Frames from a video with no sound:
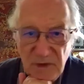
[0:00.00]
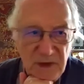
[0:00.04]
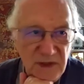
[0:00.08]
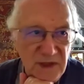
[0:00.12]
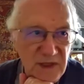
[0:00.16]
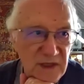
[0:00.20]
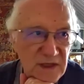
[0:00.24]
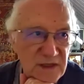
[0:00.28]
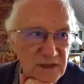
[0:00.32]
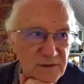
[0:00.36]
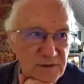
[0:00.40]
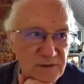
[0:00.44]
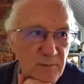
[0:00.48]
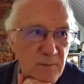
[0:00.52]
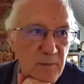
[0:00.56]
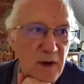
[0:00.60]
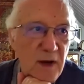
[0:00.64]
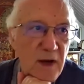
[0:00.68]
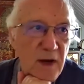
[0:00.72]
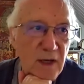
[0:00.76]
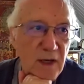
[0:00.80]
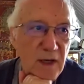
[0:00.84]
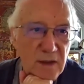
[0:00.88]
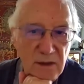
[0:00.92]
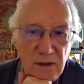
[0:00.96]
this
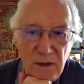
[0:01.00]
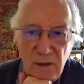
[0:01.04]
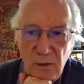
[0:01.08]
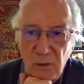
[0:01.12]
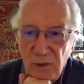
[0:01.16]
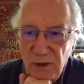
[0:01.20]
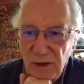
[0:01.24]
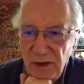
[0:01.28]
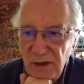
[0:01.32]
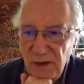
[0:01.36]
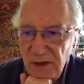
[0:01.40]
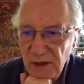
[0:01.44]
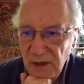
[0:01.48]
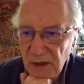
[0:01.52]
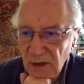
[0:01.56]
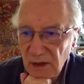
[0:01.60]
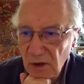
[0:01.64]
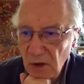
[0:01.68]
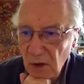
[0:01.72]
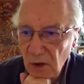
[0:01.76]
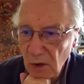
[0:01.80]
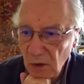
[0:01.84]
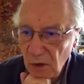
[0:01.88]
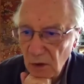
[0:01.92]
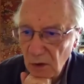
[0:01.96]
part with the
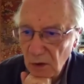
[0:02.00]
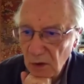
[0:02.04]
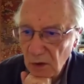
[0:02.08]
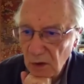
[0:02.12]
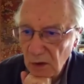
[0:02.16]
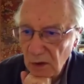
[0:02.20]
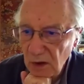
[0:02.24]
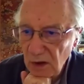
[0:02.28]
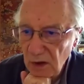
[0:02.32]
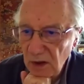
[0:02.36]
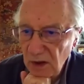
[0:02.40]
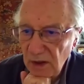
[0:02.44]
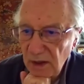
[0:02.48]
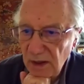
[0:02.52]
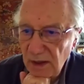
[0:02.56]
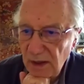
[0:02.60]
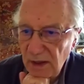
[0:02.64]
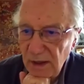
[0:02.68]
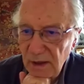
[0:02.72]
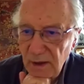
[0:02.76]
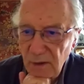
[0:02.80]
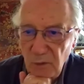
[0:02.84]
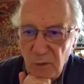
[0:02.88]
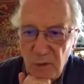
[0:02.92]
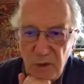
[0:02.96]
color,
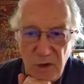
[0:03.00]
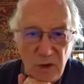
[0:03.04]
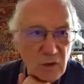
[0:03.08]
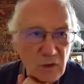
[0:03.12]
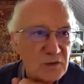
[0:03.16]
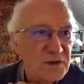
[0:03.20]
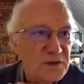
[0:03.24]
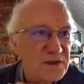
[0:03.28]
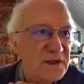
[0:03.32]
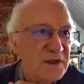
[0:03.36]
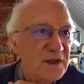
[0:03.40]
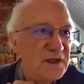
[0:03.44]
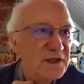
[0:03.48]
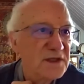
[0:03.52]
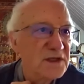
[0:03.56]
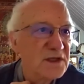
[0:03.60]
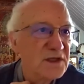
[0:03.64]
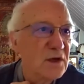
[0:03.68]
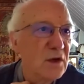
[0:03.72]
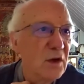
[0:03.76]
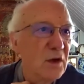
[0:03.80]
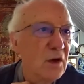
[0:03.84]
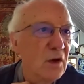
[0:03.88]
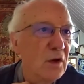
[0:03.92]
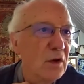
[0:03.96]
and we use this
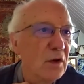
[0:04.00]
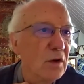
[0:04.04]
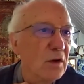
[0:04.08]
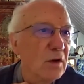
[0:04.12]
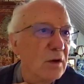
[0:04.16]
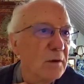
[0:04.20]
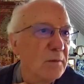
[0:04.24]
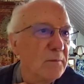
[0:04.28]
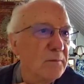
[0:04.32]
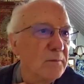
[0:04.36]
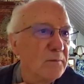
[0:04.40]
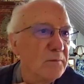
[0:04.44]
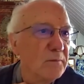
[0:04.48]
color.